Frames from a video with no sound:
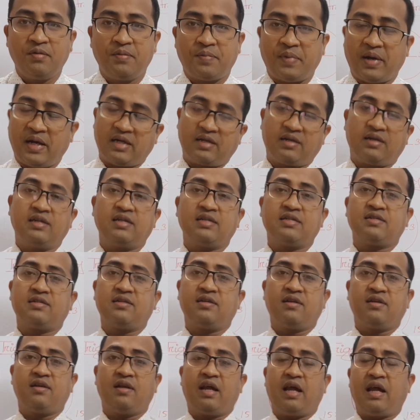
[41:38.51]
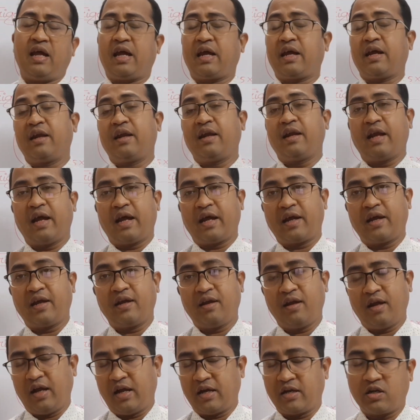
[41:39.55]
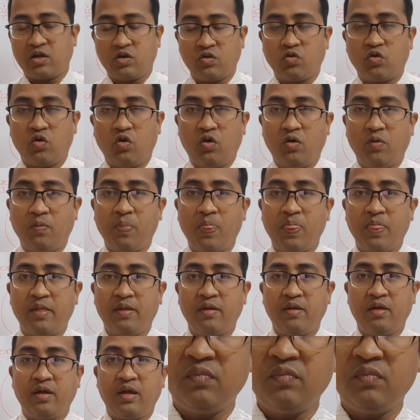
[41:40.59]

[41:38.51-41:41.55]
Practice again and again at your home.